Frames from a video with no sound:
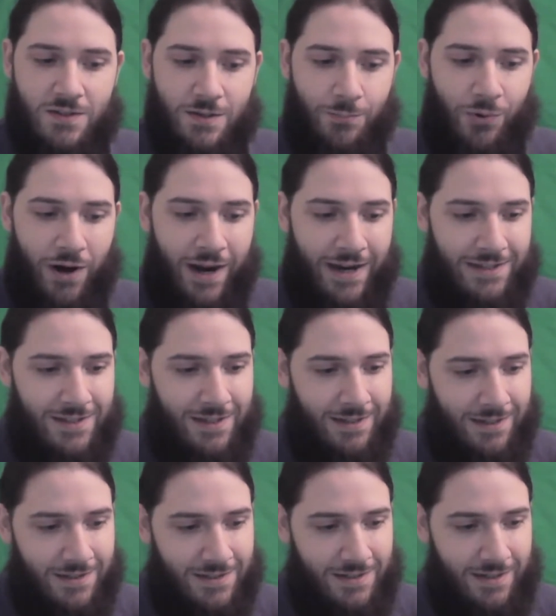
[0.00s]
surprising
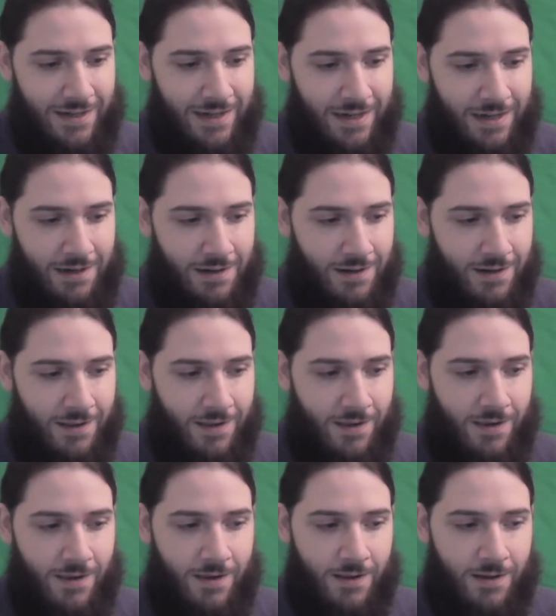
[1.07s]
to see,
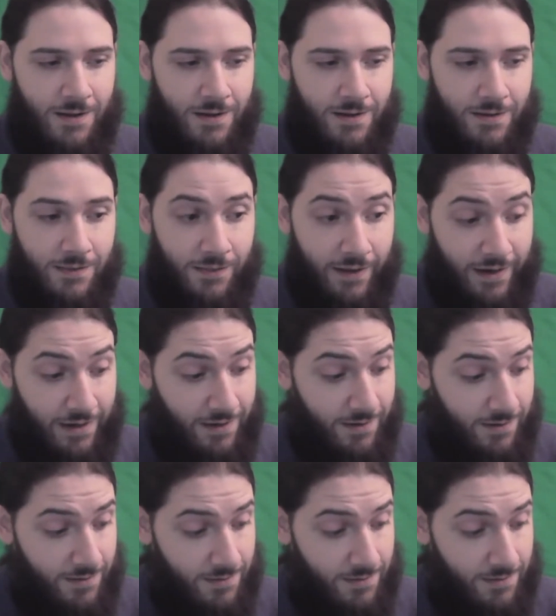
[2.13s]
like,